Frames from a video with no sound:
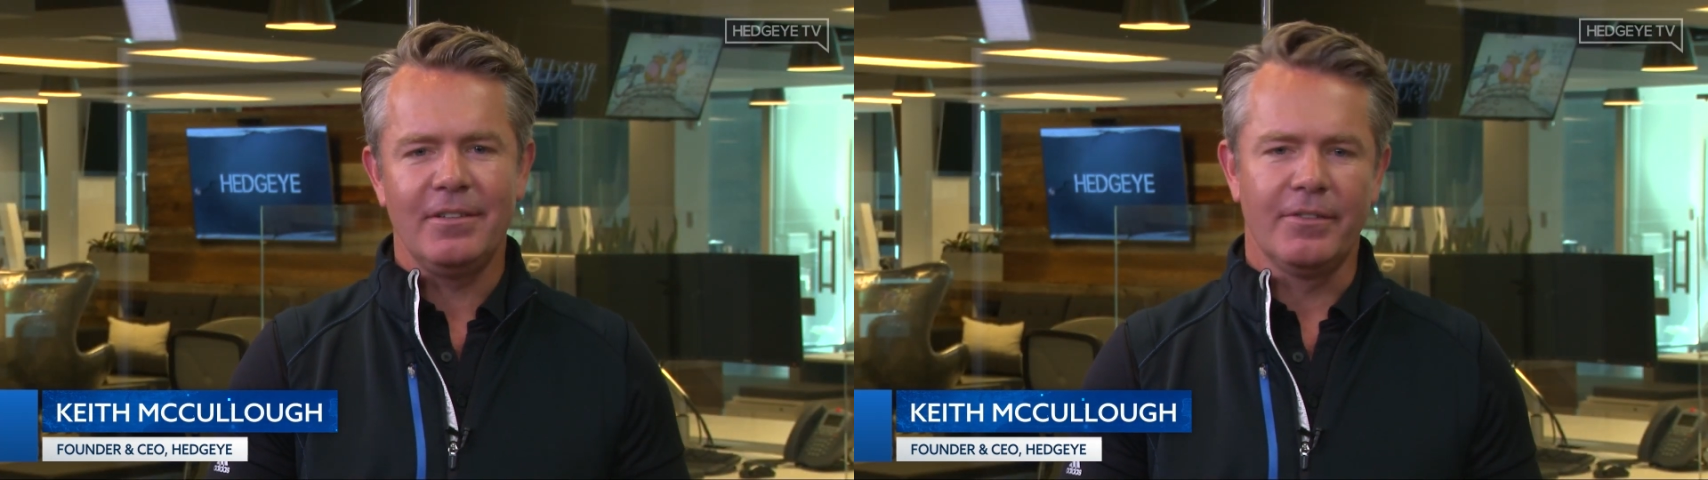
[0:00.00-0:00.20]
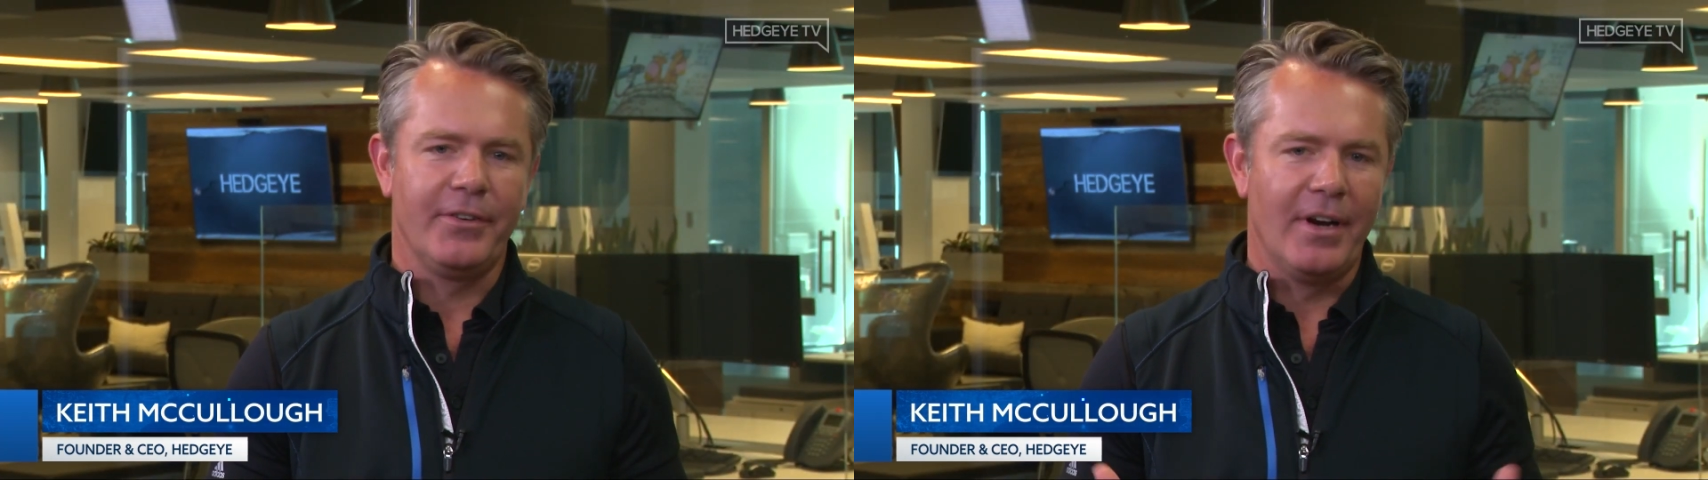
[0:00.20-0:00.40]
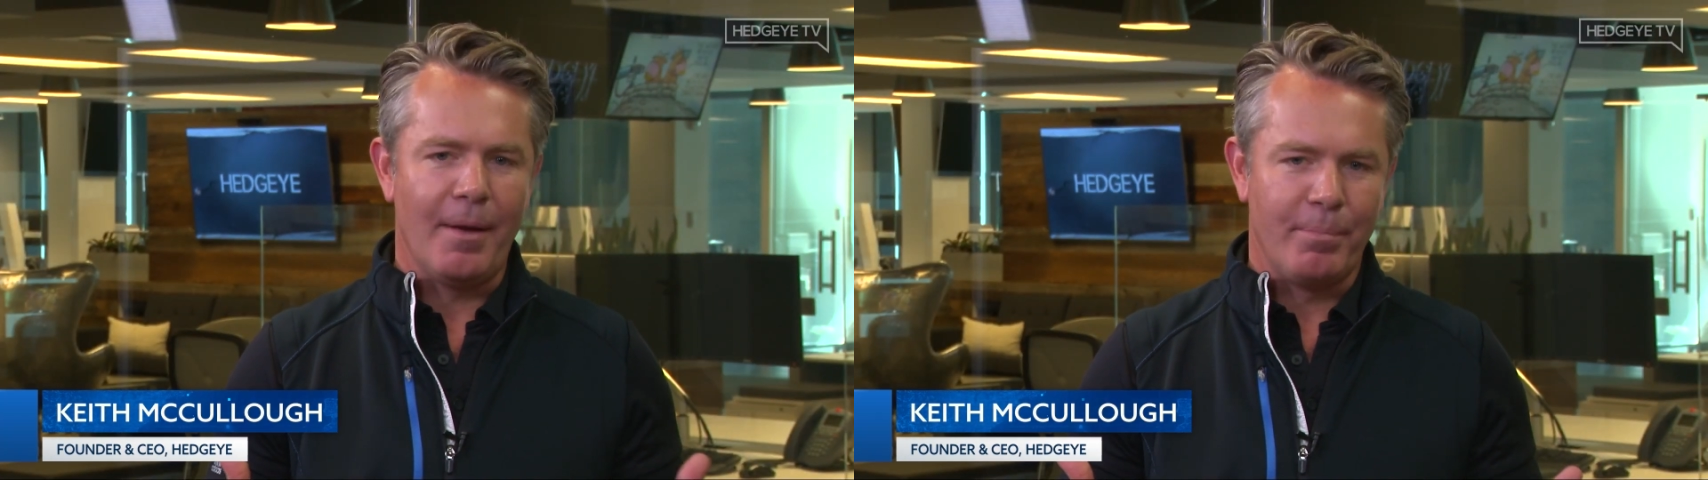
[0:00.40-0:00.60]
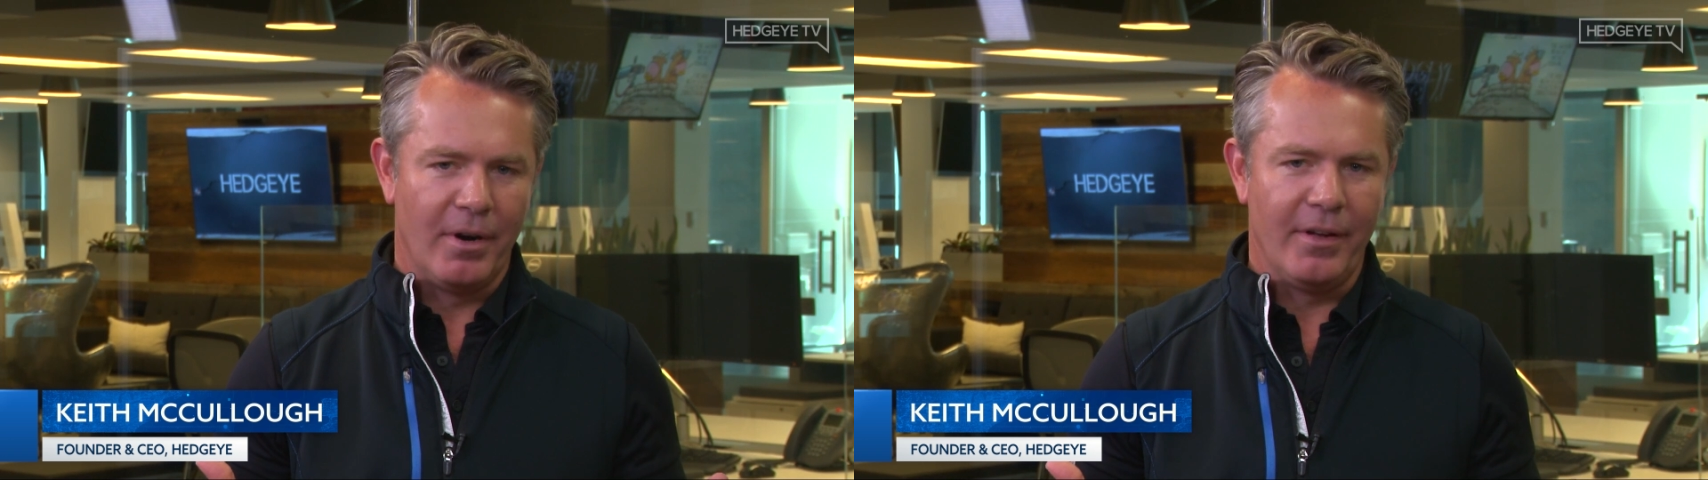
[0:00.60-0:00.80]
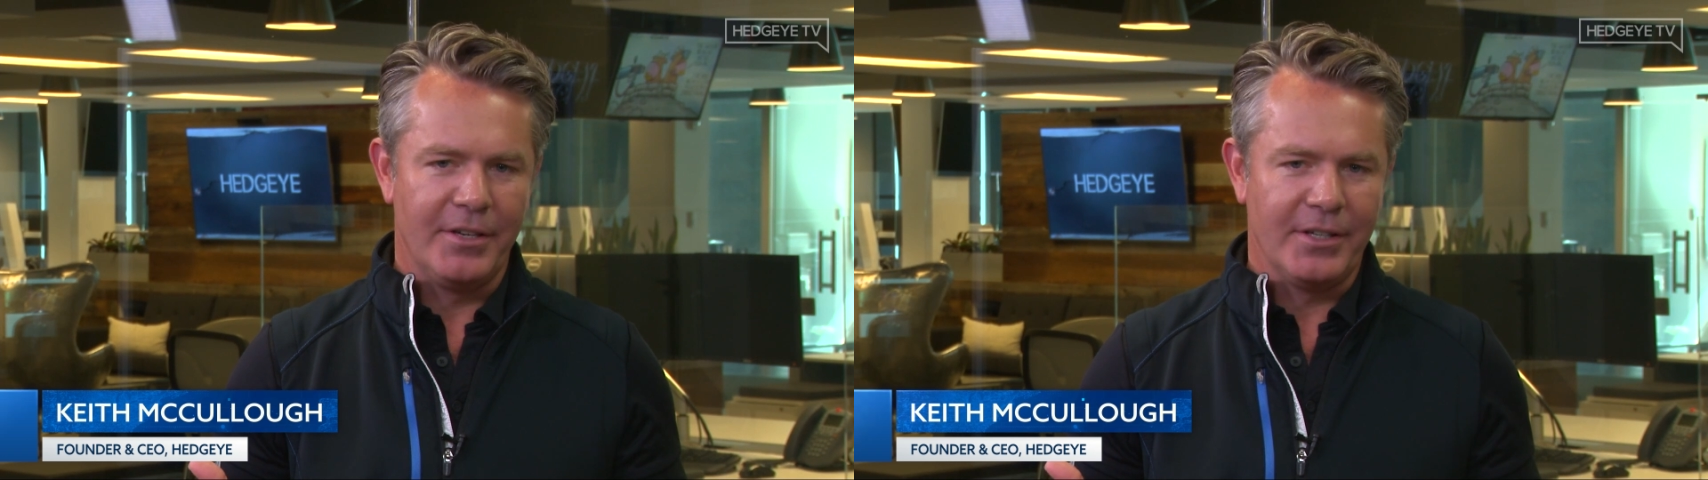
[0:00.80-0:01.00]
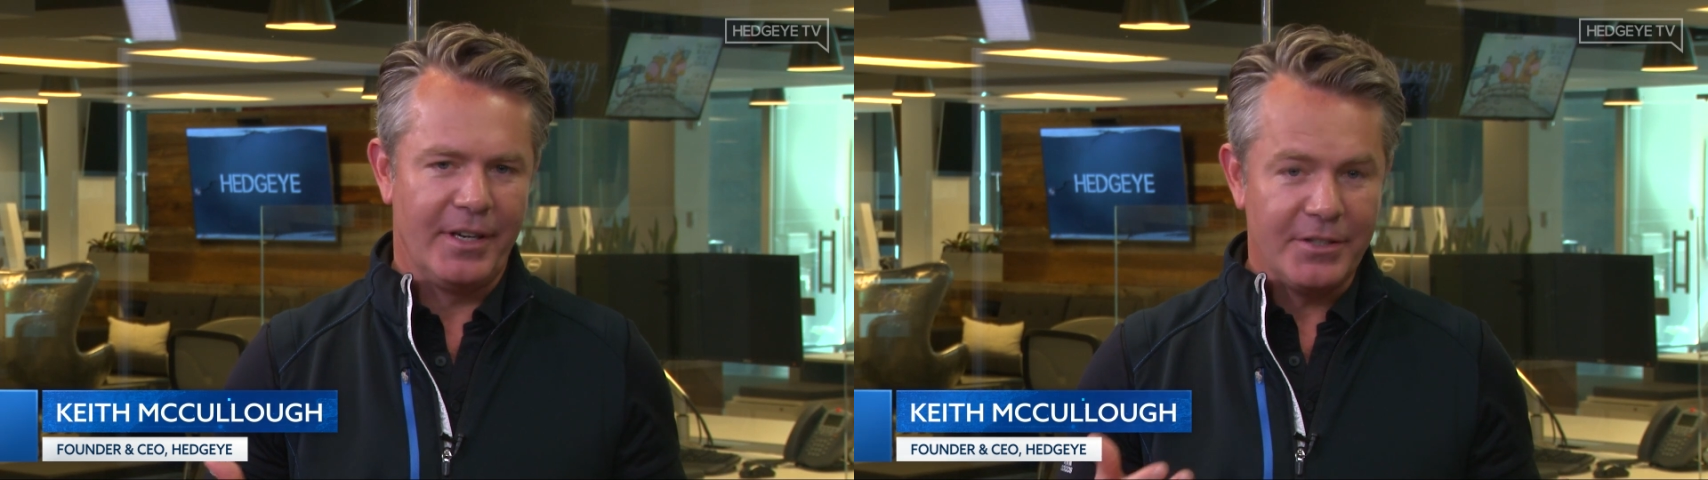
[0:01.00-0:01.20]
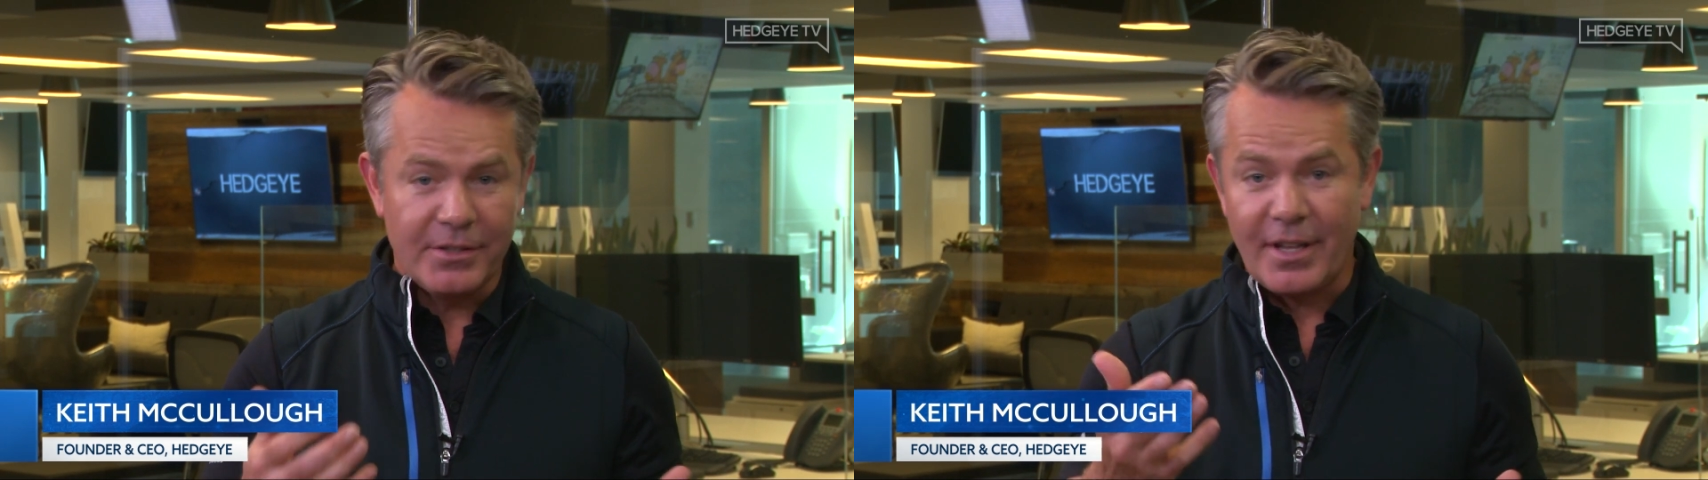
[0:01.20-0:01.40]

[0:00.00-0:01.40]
or if you're not part of Hedgeye Nation,